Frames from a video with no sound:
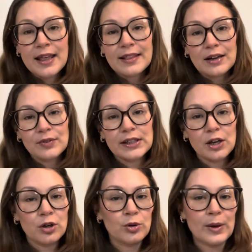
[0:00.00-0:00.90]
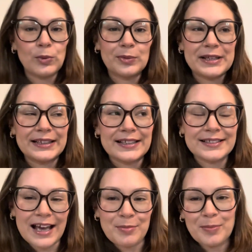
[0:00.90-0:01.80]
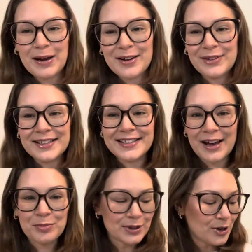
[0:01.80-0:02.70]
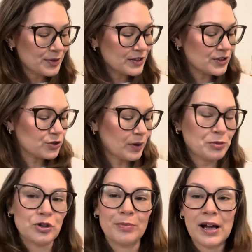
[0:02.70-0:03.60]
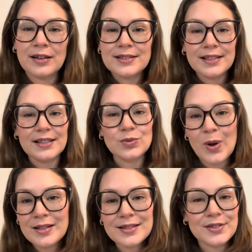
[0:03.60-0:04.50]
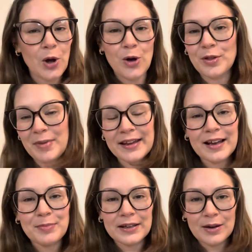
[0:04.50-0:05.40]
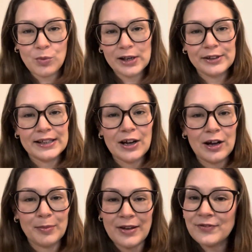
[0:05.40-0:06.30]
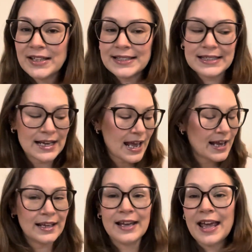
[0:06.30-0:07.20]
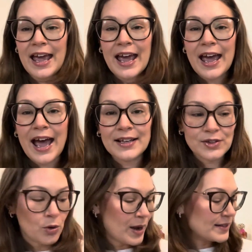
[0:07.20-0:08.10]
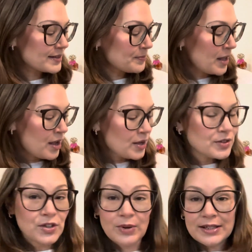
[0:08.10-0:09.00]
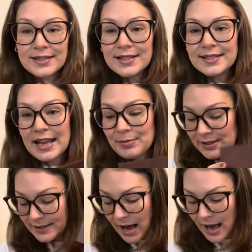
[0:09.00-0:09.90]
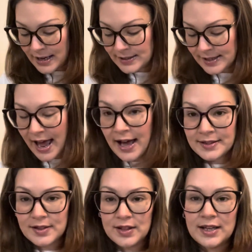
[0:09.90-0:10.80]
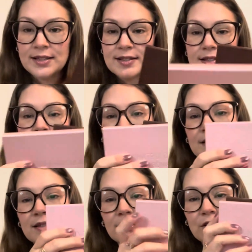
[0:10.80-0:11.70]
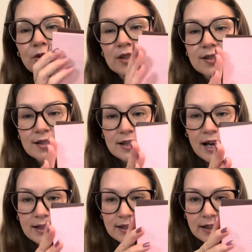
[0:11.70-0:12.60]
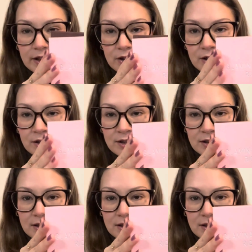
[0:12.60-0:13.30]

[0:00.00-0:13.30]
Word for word: That video will be linked up above and down below in the description box, as well as all the makeup that I'm wearing on my face today, as always. So it is the same size as this. You can see that here.